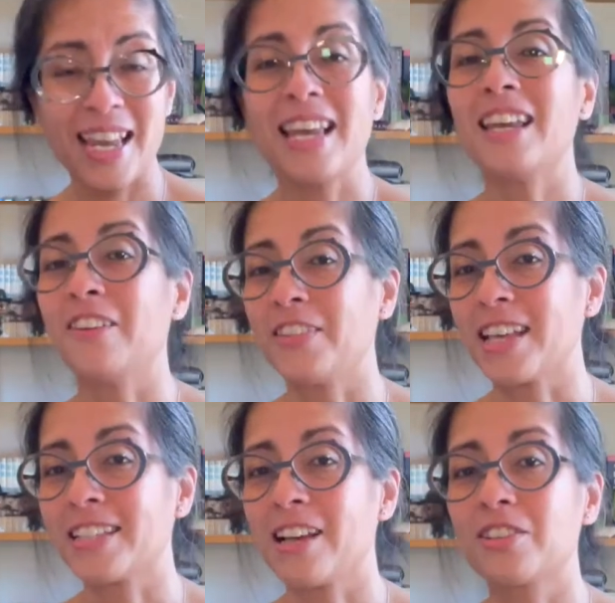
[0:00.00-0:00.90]
If that
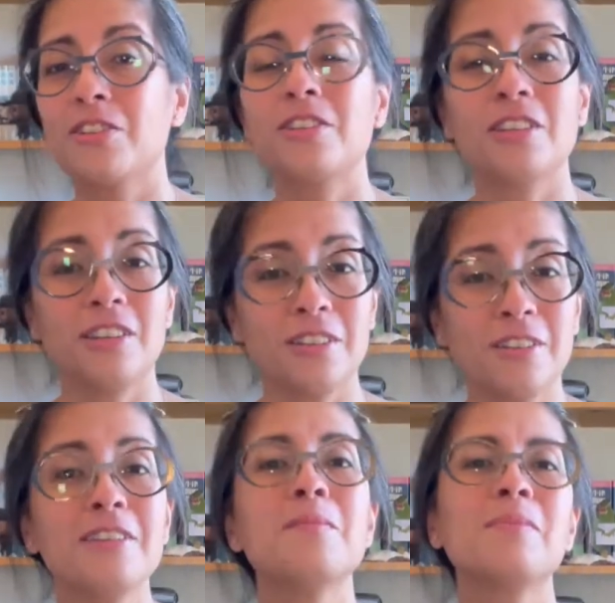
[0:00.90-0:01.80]
sounds good to
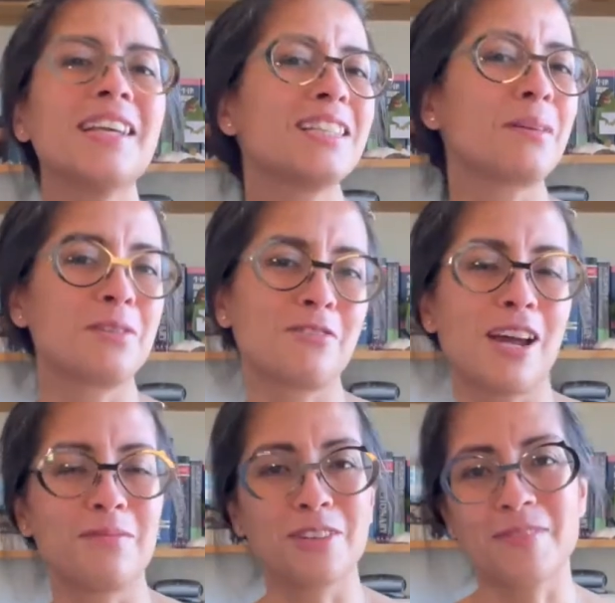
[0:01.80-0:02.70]
you, please
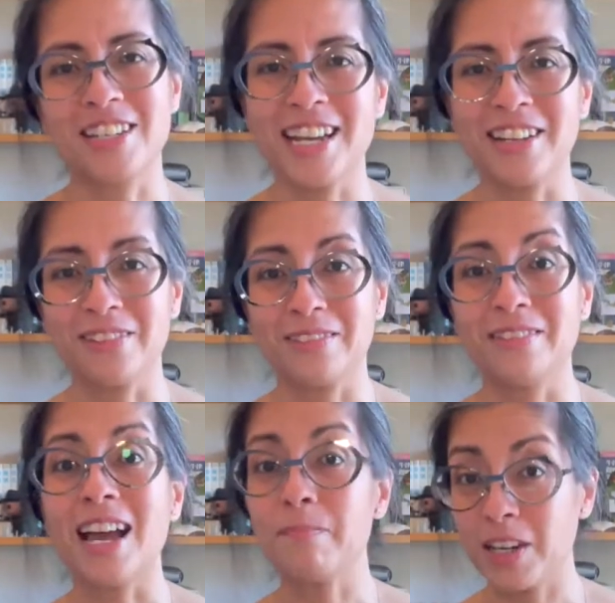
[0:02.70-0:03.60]
subscribe to my channel
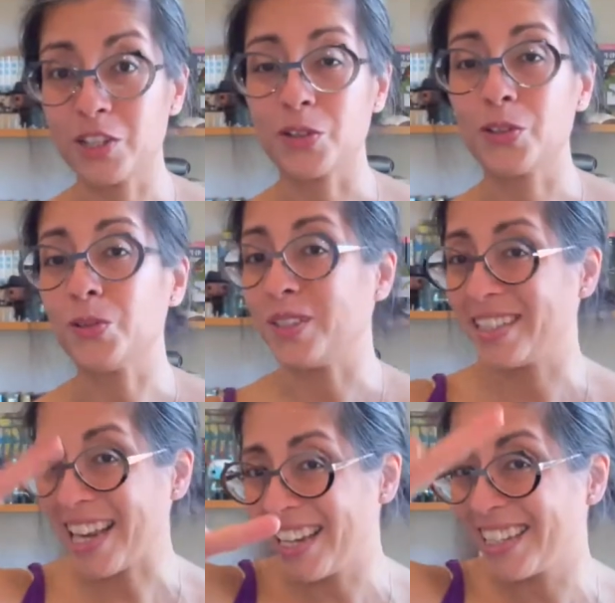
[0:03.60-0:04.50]
and make sure you
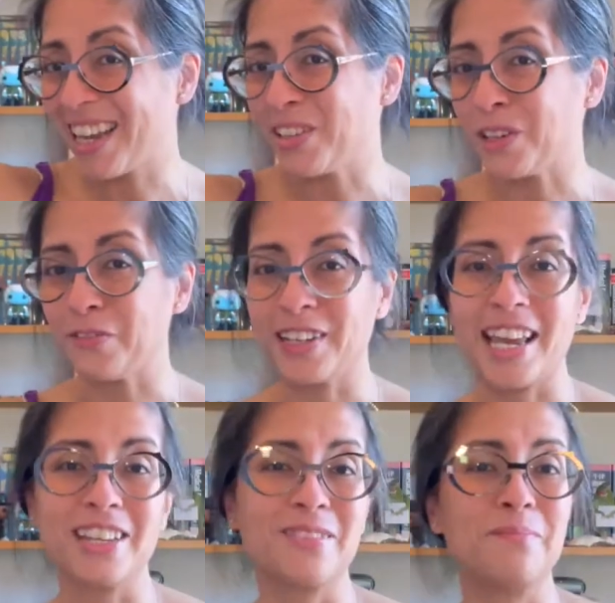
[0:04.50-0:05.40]
ding that
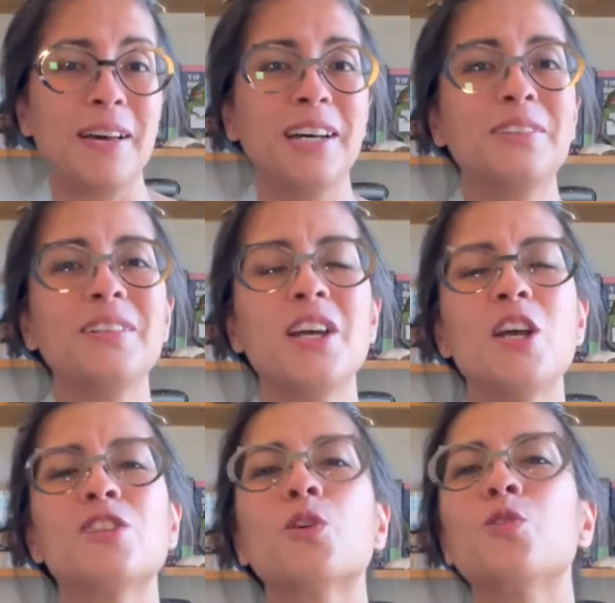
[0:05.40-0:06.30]
notification bell
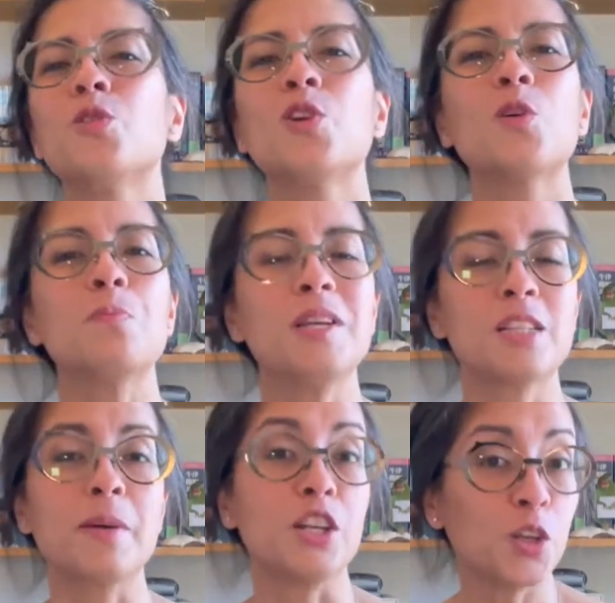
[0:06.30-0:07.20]
so you don't miss
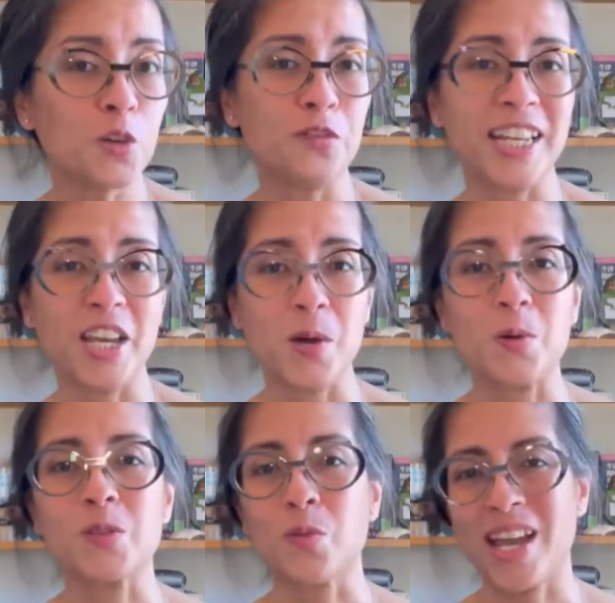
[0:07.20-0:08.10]
my new
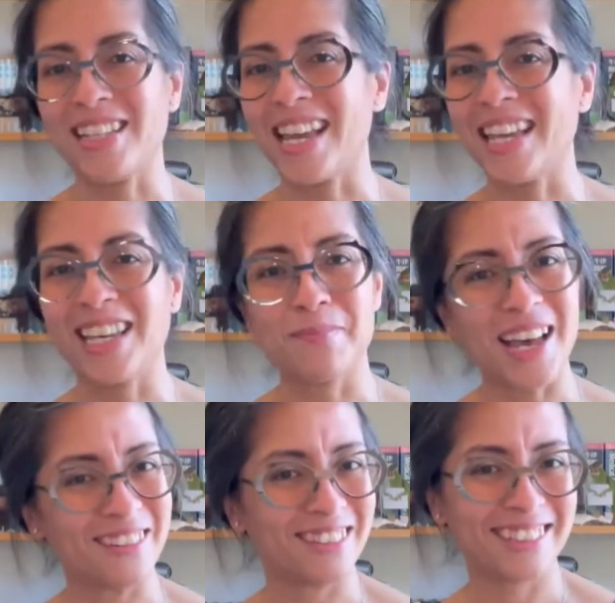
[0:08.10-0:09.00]
videos when they come out.